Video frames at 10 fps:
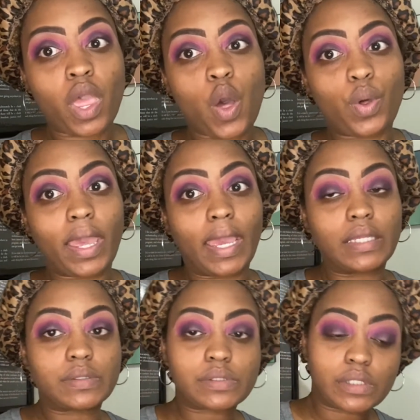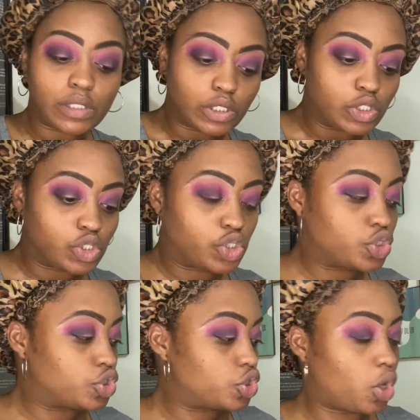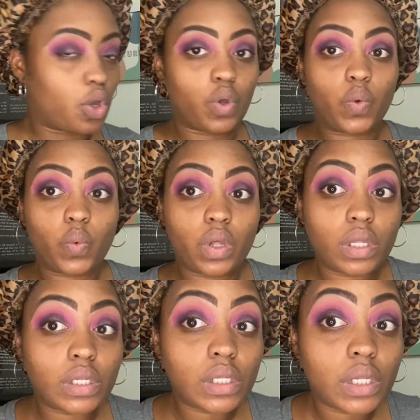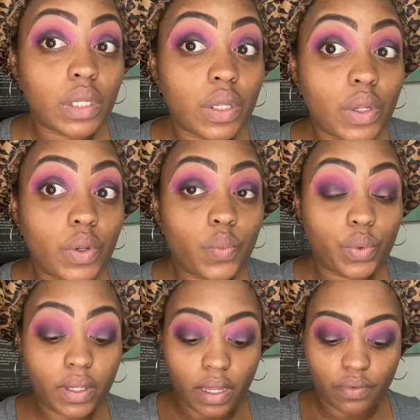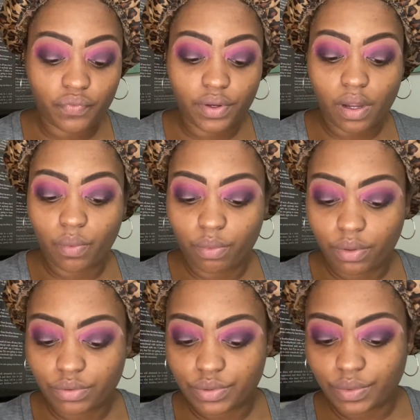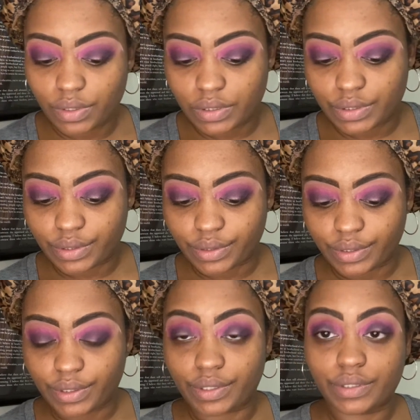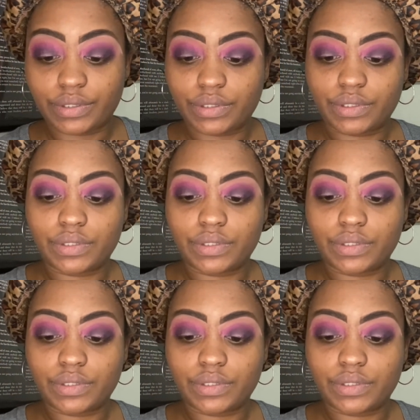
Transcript: Okay. So we gotta figure out what we're gonna do with this lid.